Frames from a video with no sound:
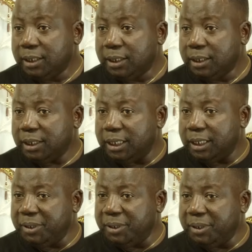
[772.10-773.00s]

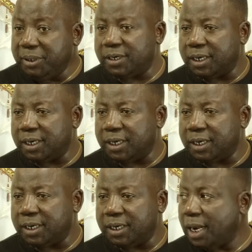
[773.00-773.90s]
immediately after that,
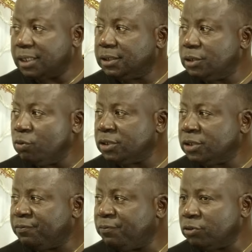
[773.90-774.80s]
ST was the
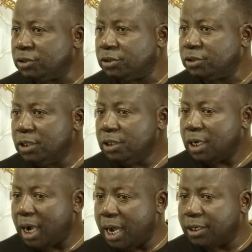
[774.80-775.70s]
first
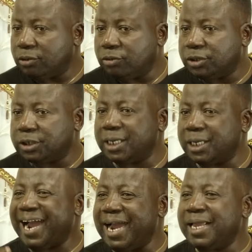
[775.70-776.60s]
artist to say, I
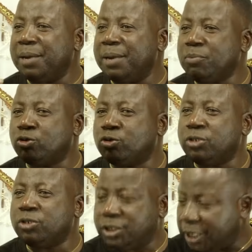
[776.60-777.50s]
am going to the
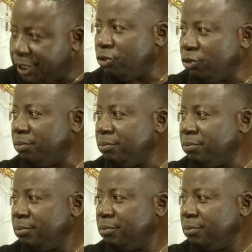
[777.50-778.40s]
stadium.
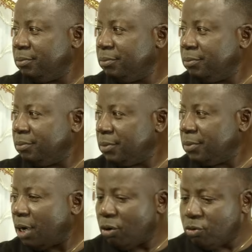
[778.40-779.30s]
How does that
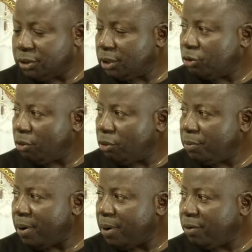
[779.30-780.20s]
come about, from the
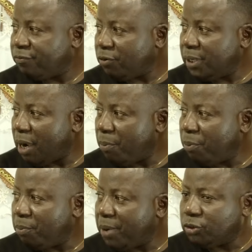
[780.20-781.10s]
open mic to your own
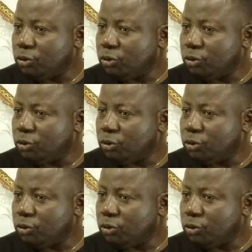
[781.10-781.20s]
show?